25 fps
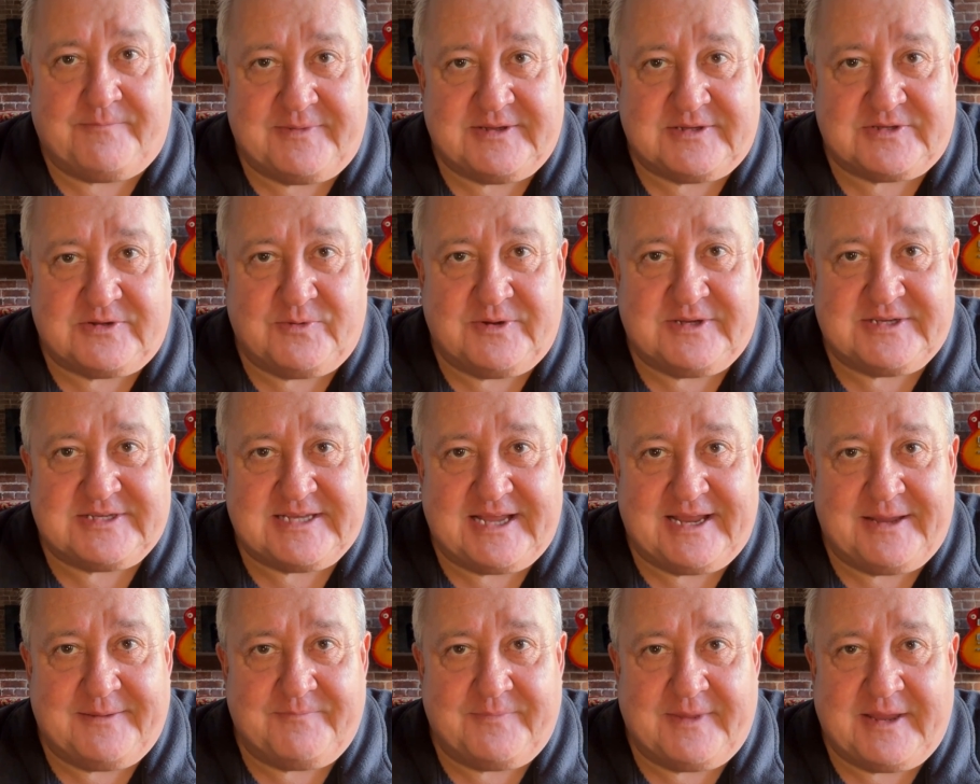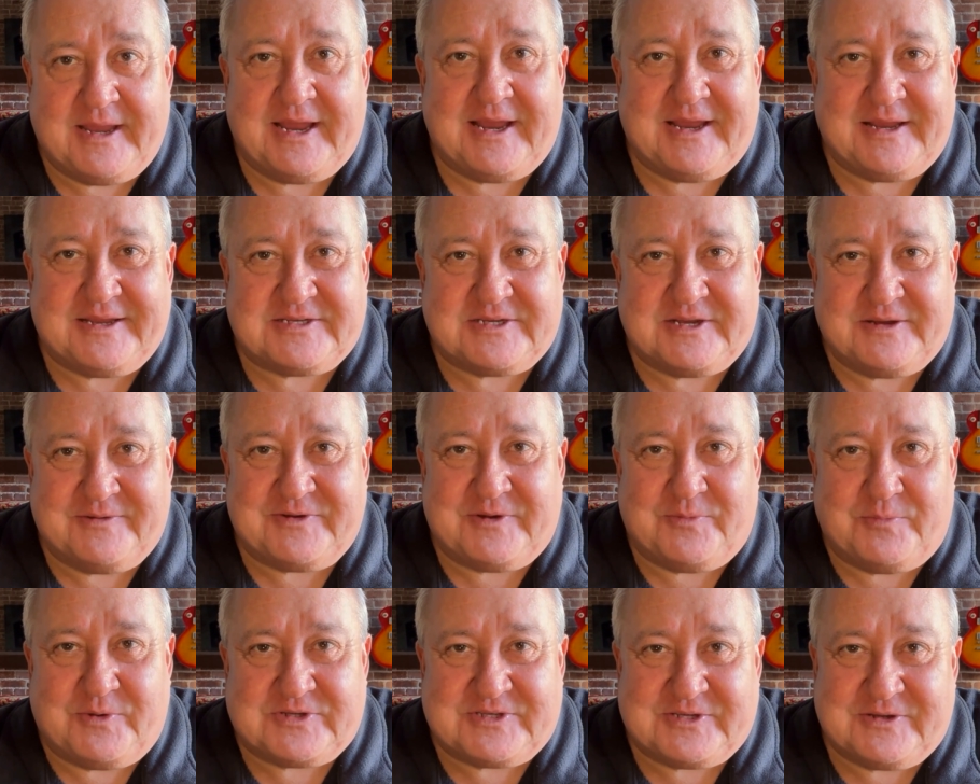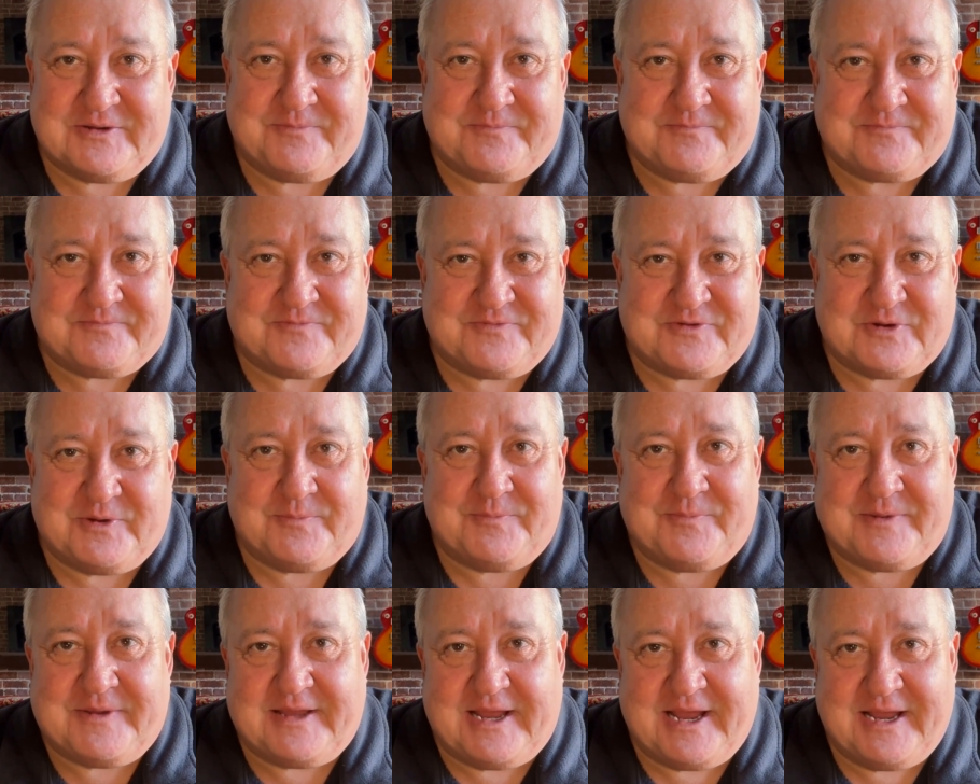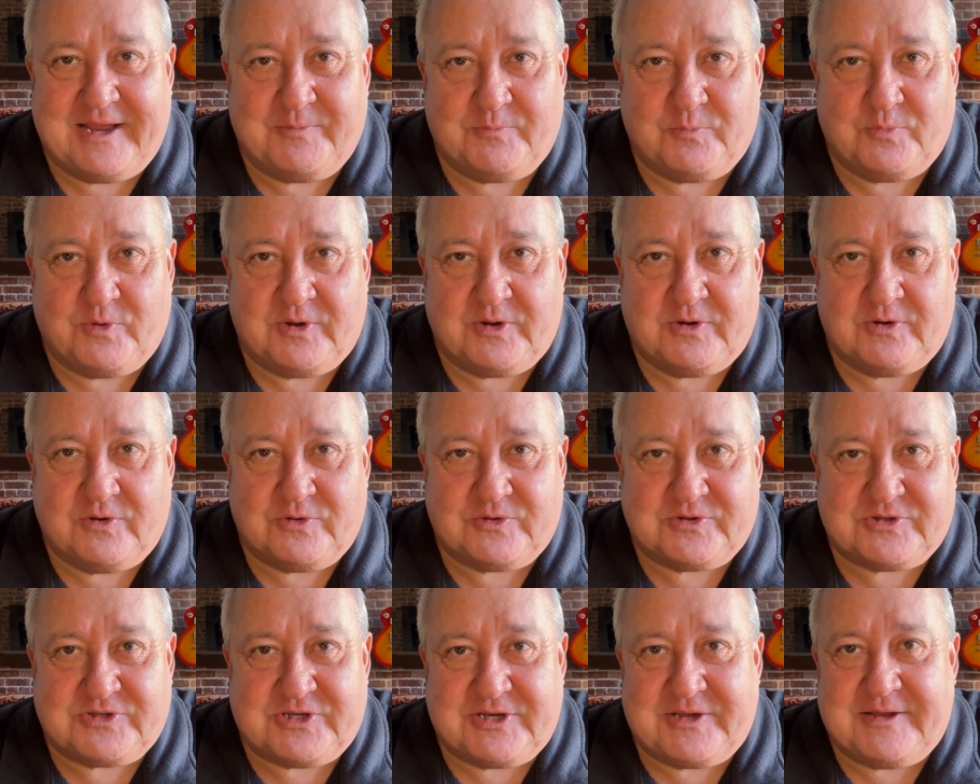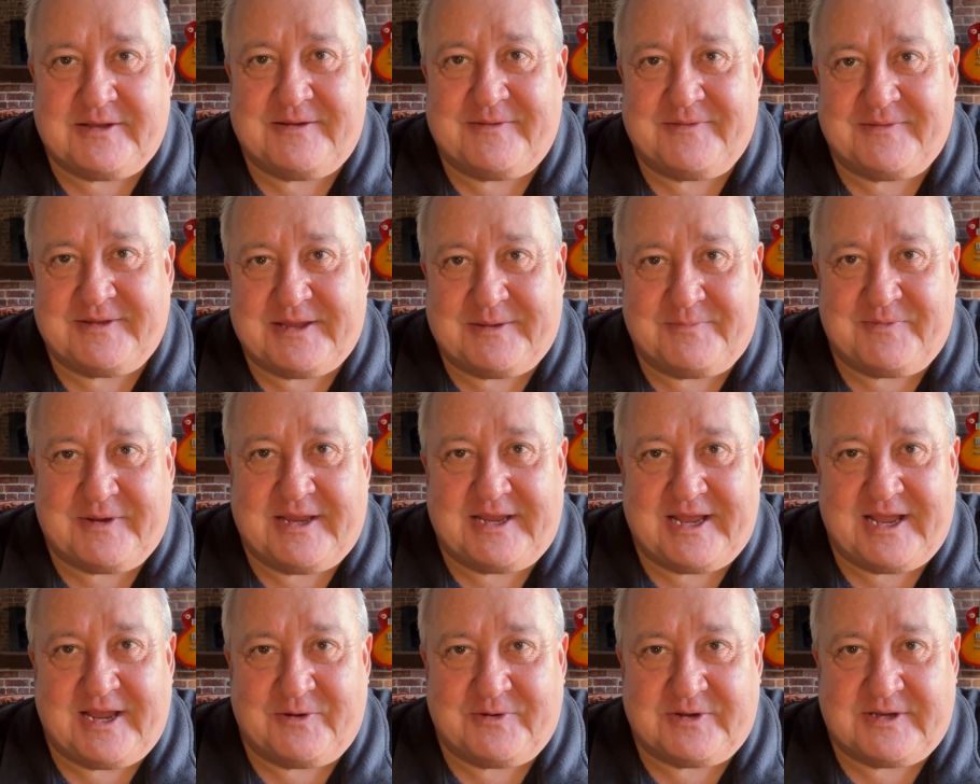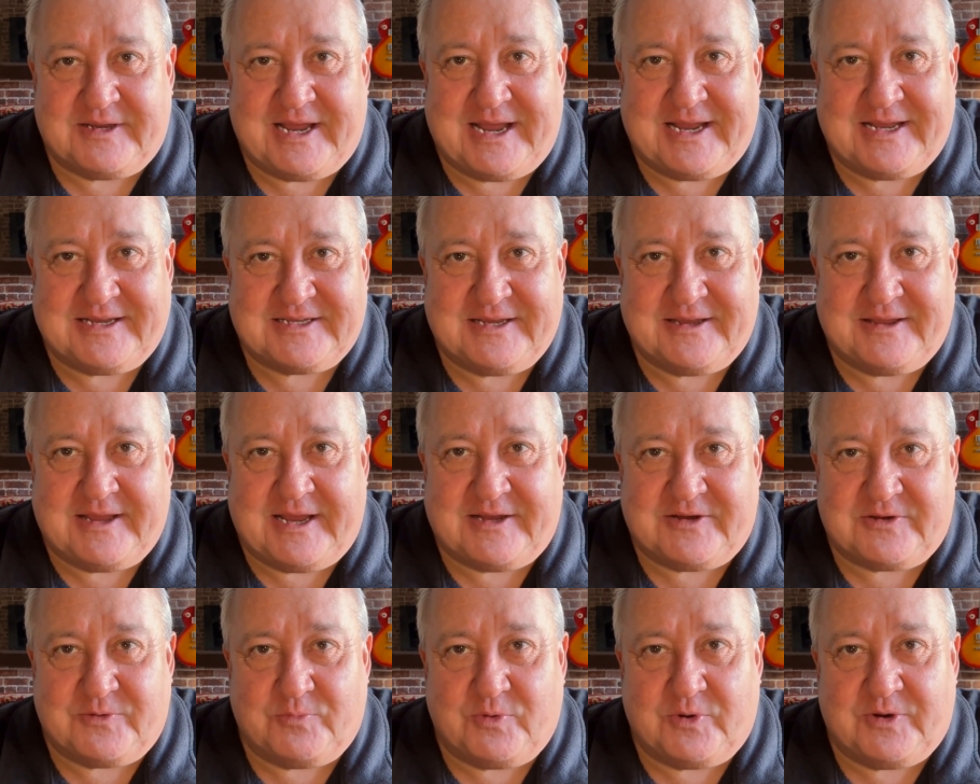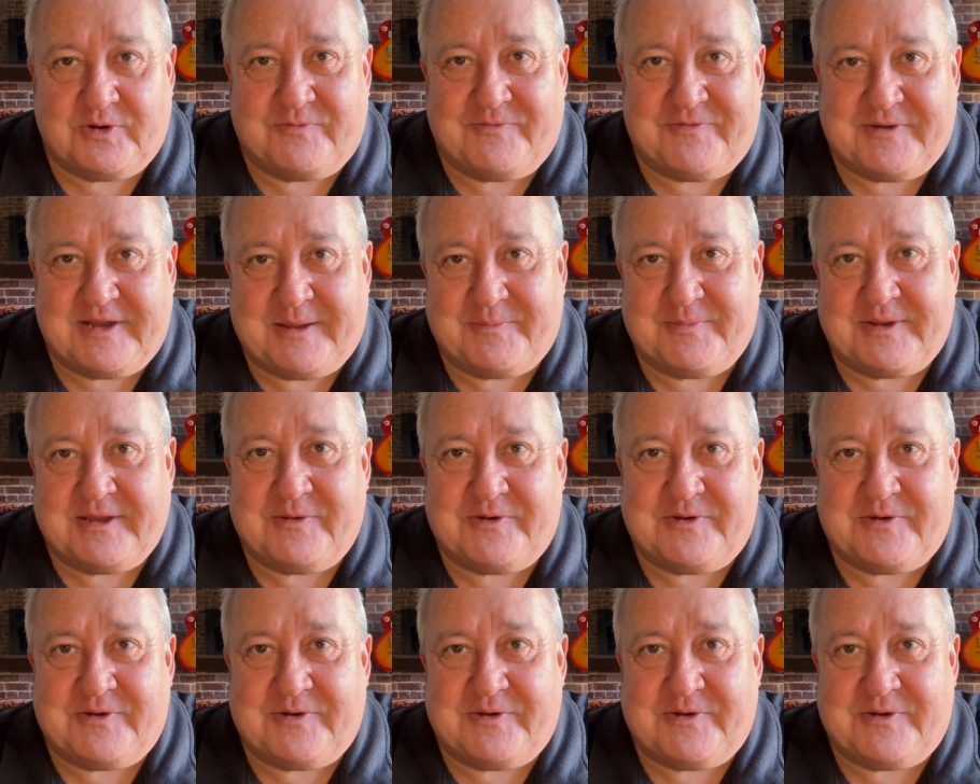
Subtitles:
Seward said, Sophie wasn't from that world. She'd never encountered anything like the royal family.